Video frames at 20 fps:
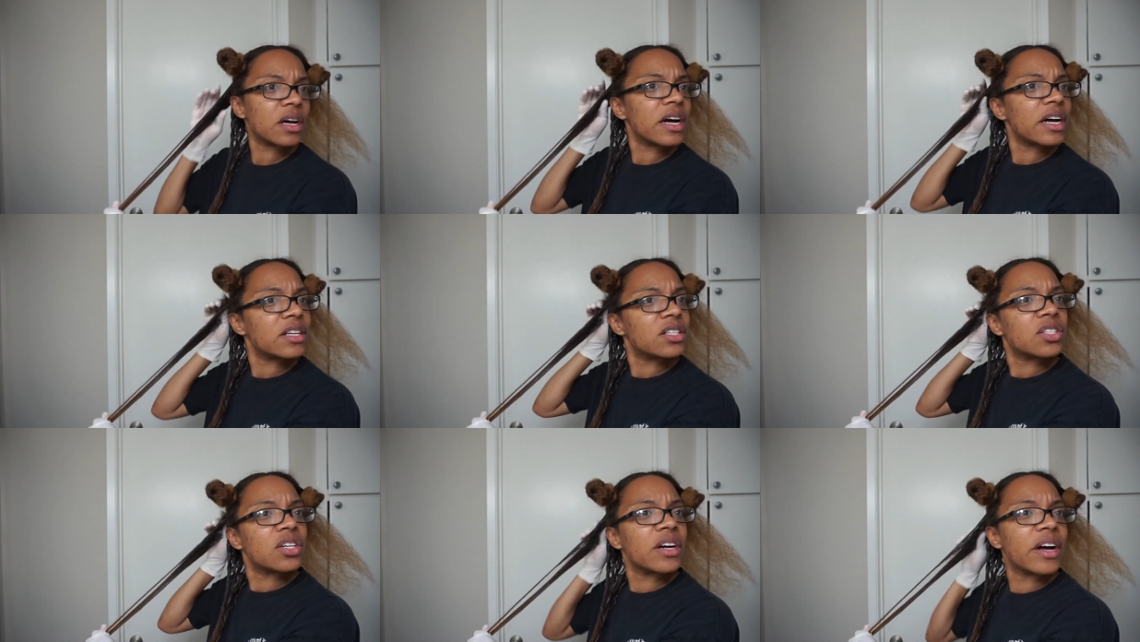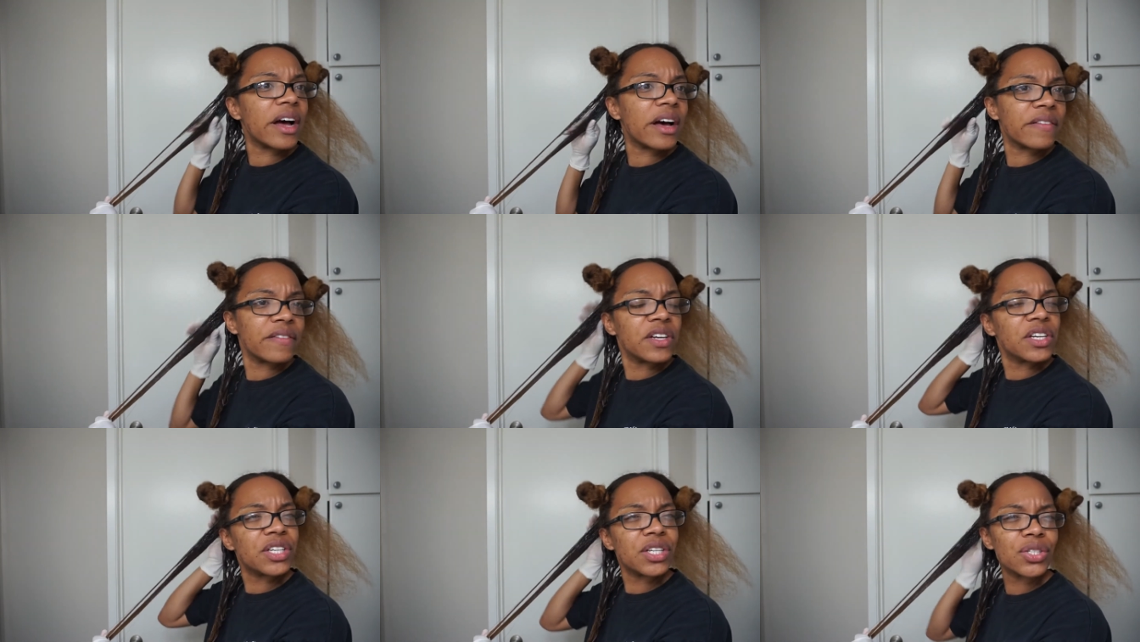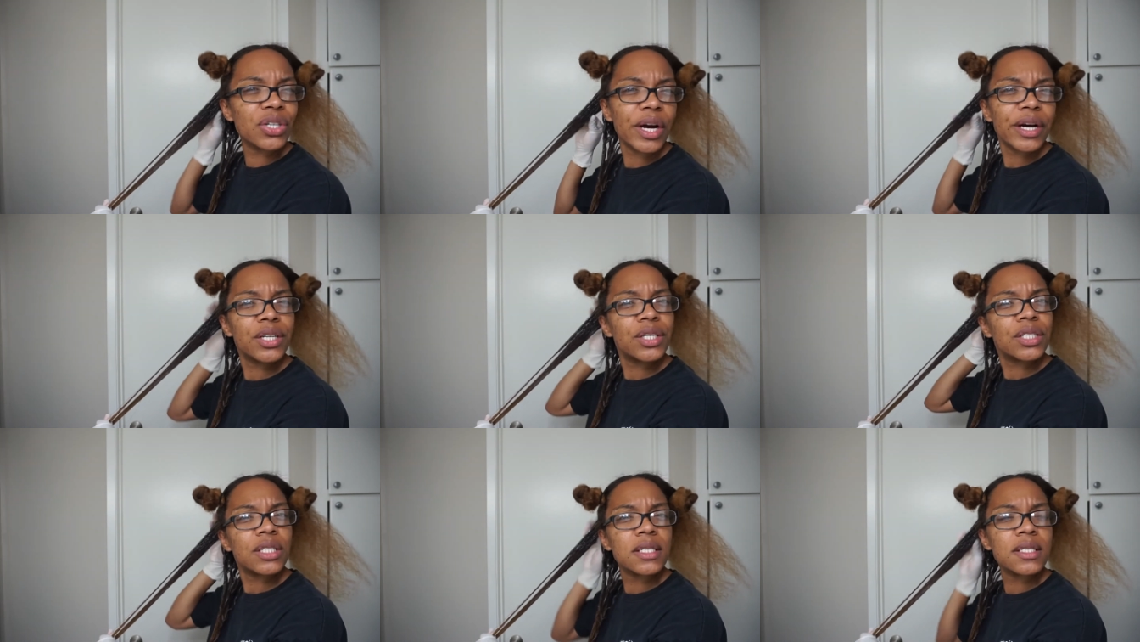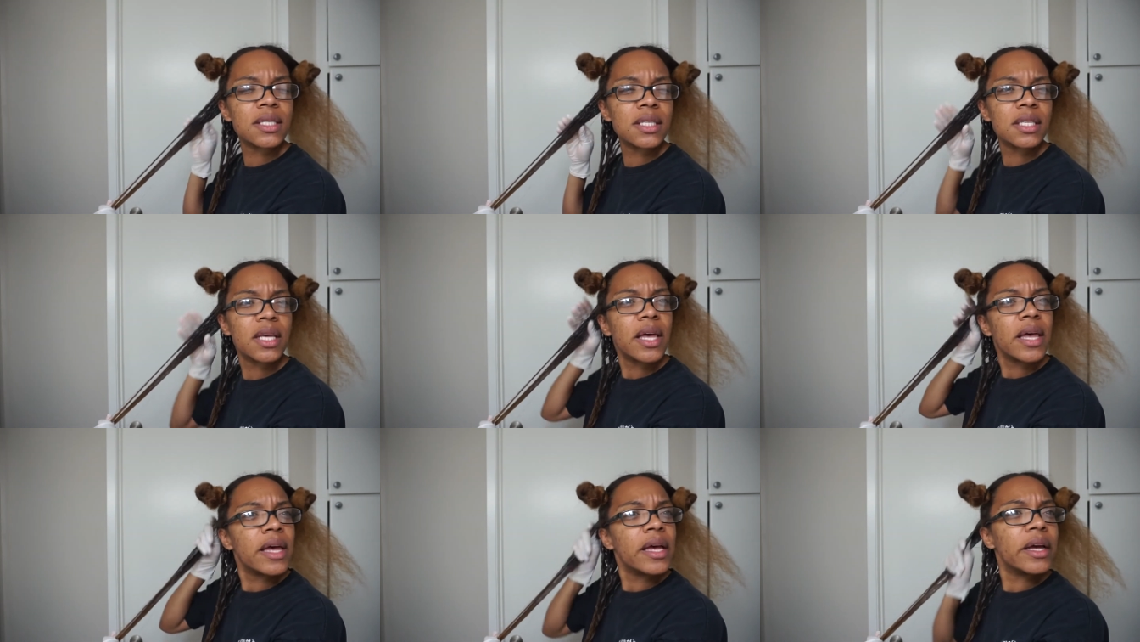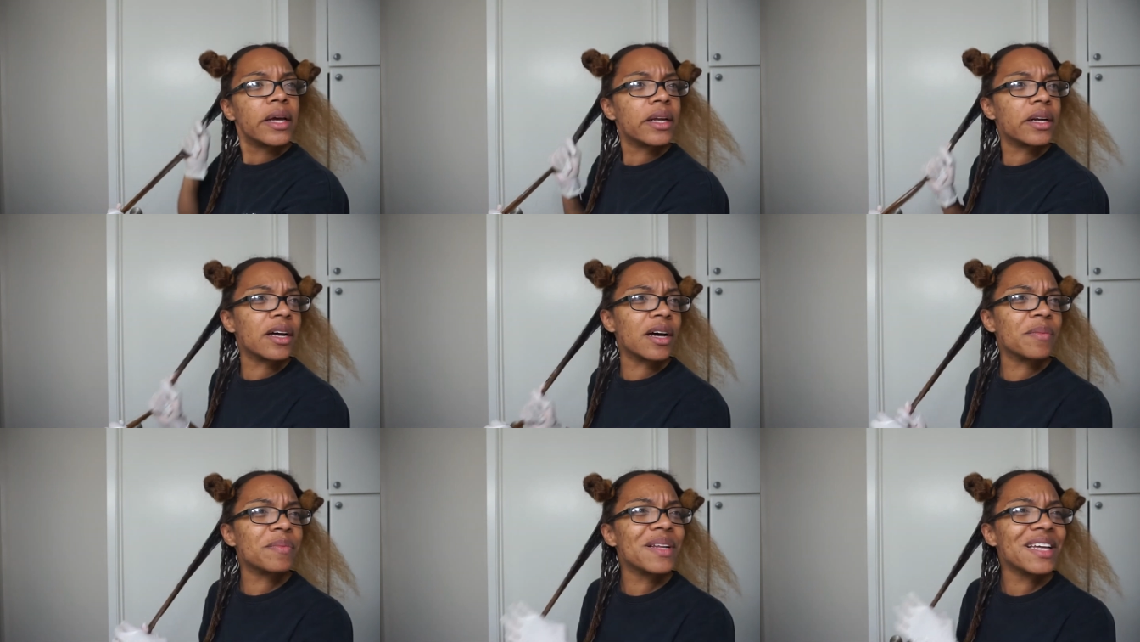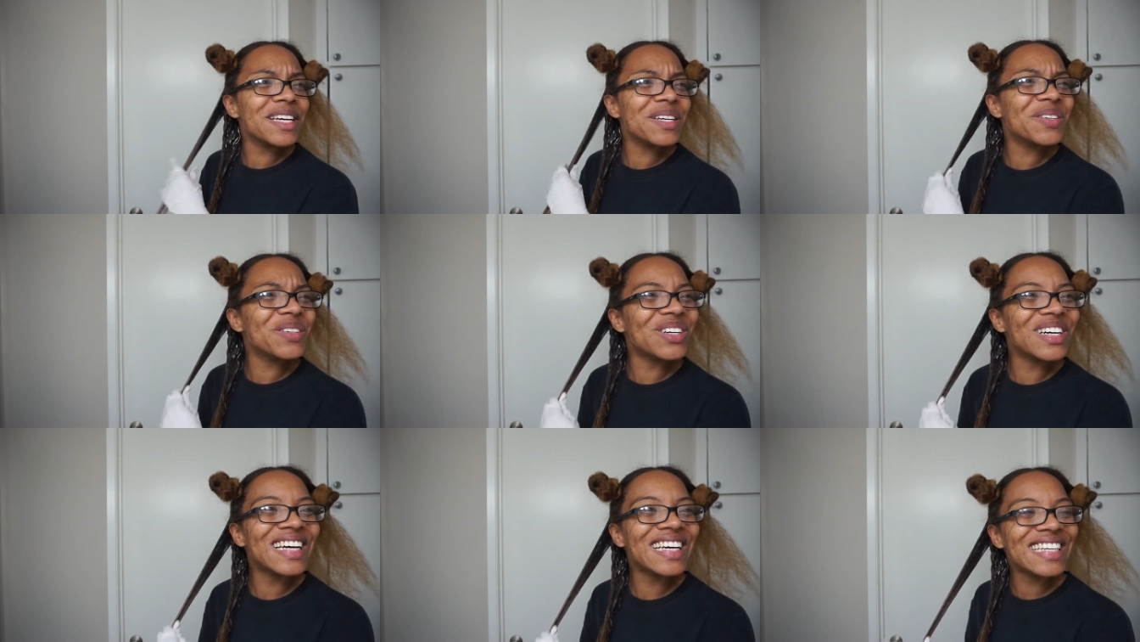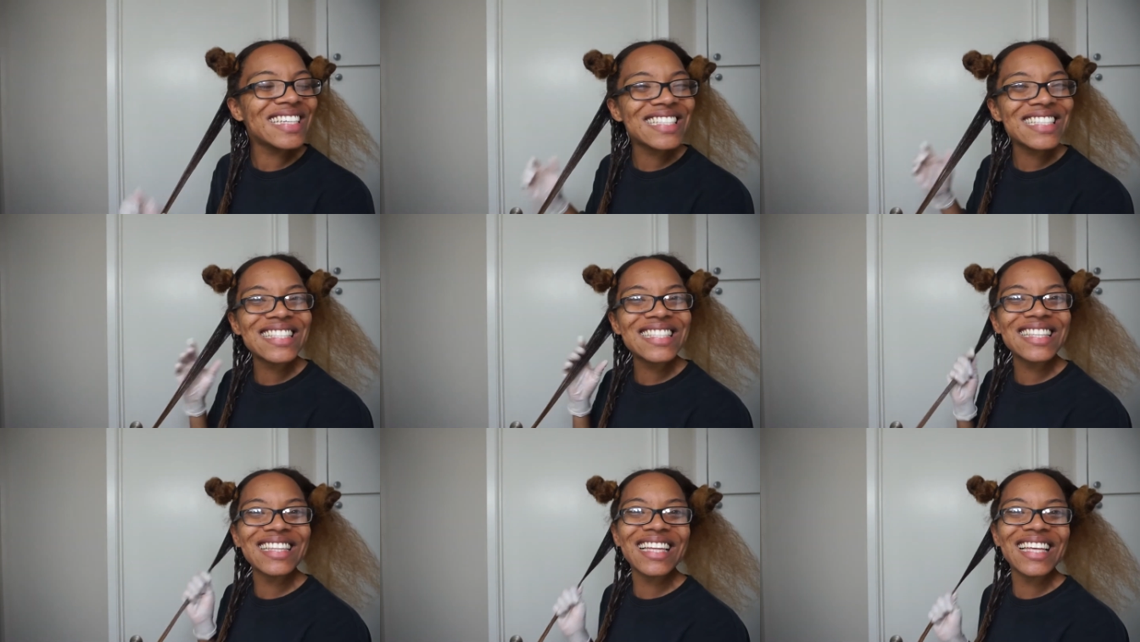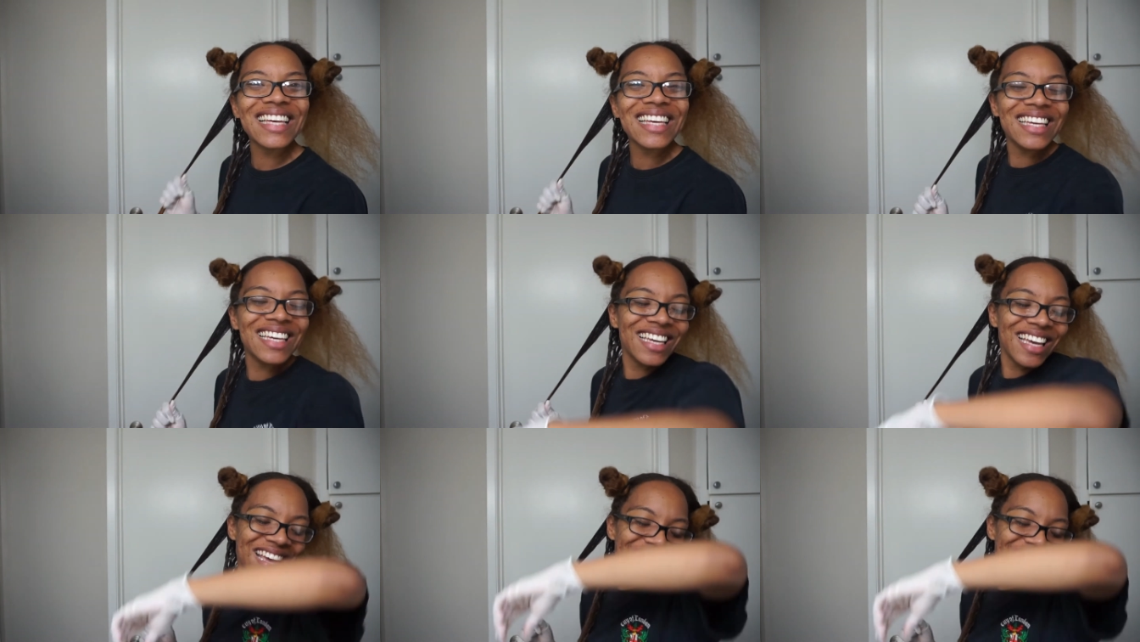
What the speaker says: I start having contractions. I'm like, what? Like,